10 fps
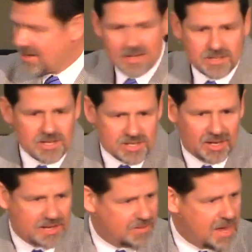Now, it's a
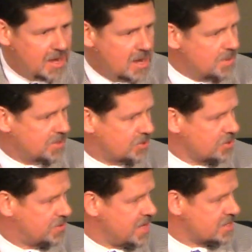silly thing, but the
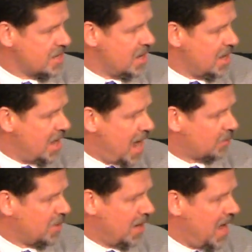truth is, I
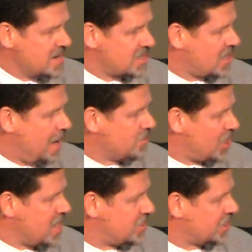realize as I'm
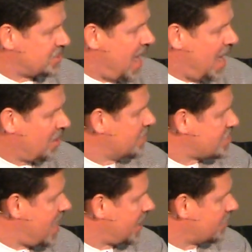changing a tire on
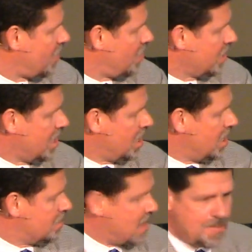the side of the road,
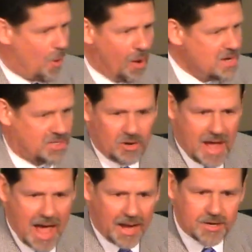my boys don't
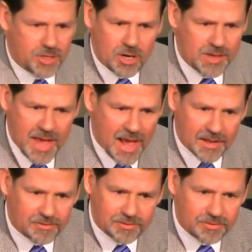know how to do
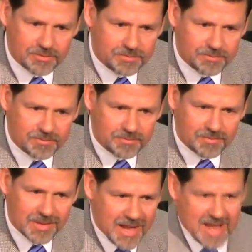this.
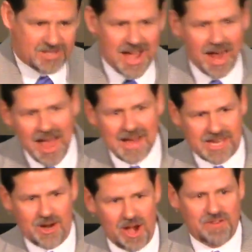It's not
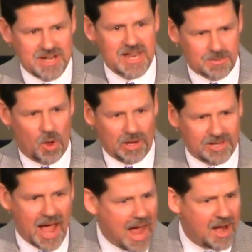like, every day you blow a
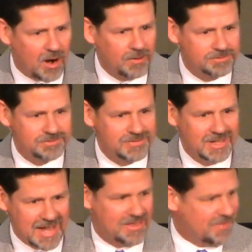tire.
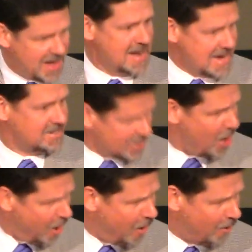And I thought they need to
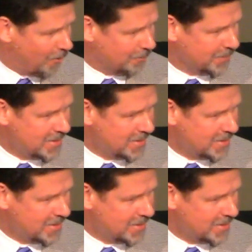know.